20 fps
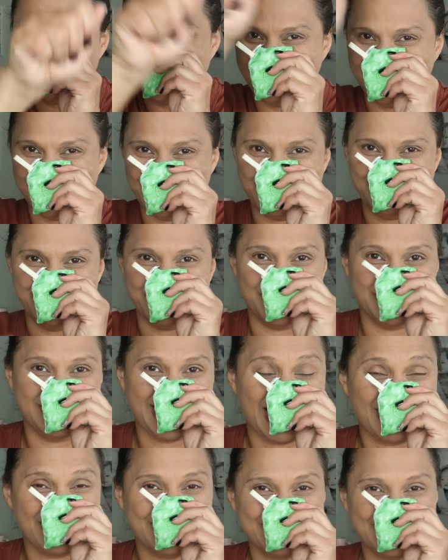then just do her
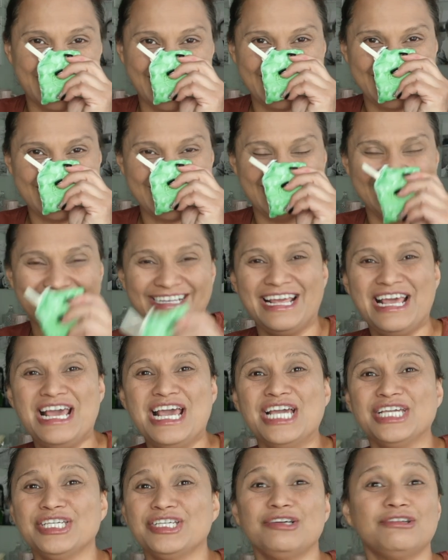decoration.
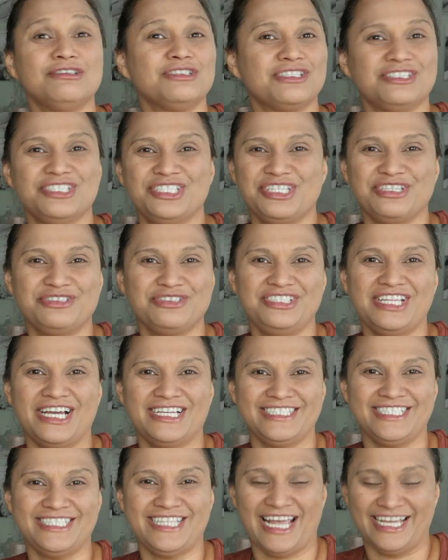She goes, because she could
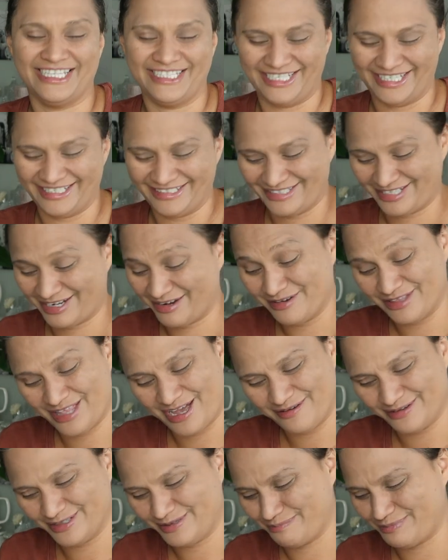not stand it. So
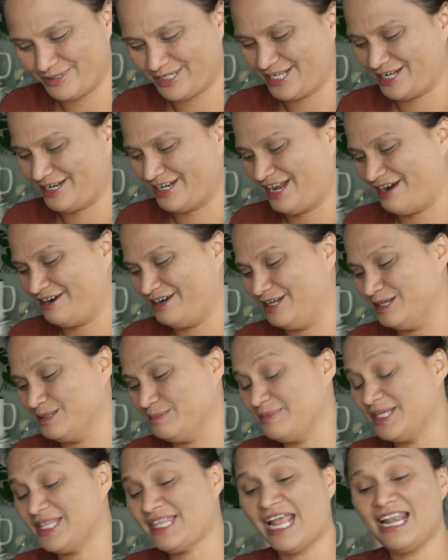that was pretty hilarious,
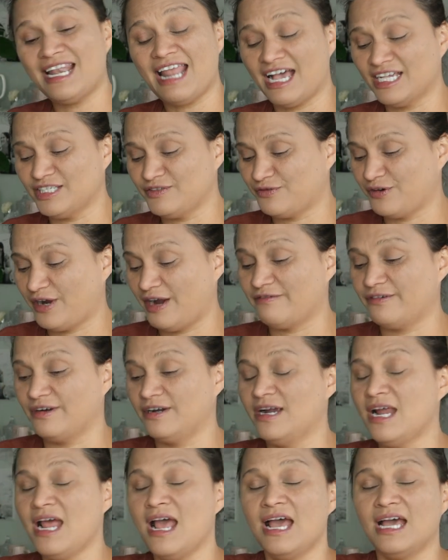but they last
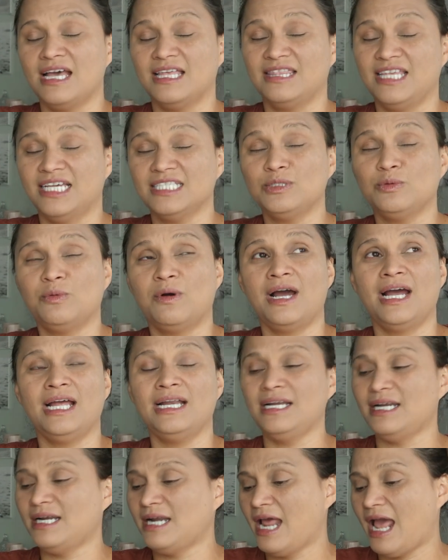forever. This
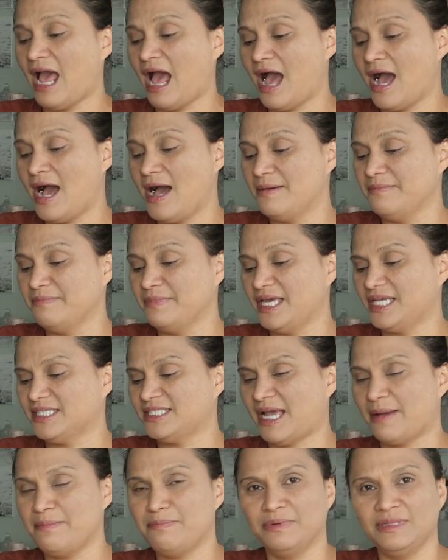one um, is,
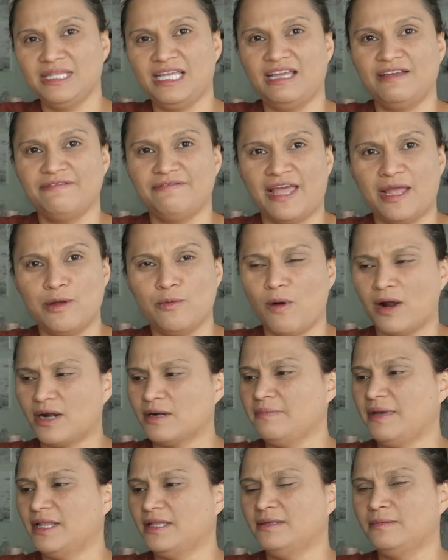I believe, a
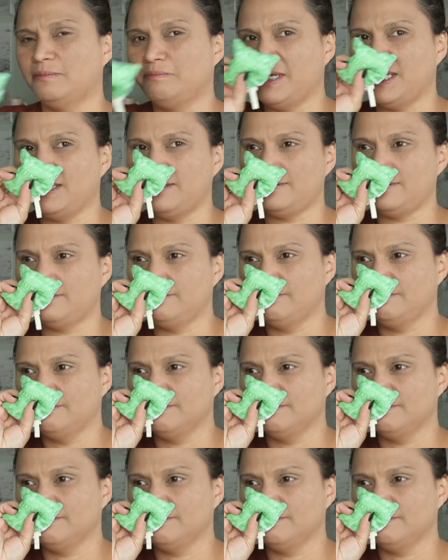watermelon mint,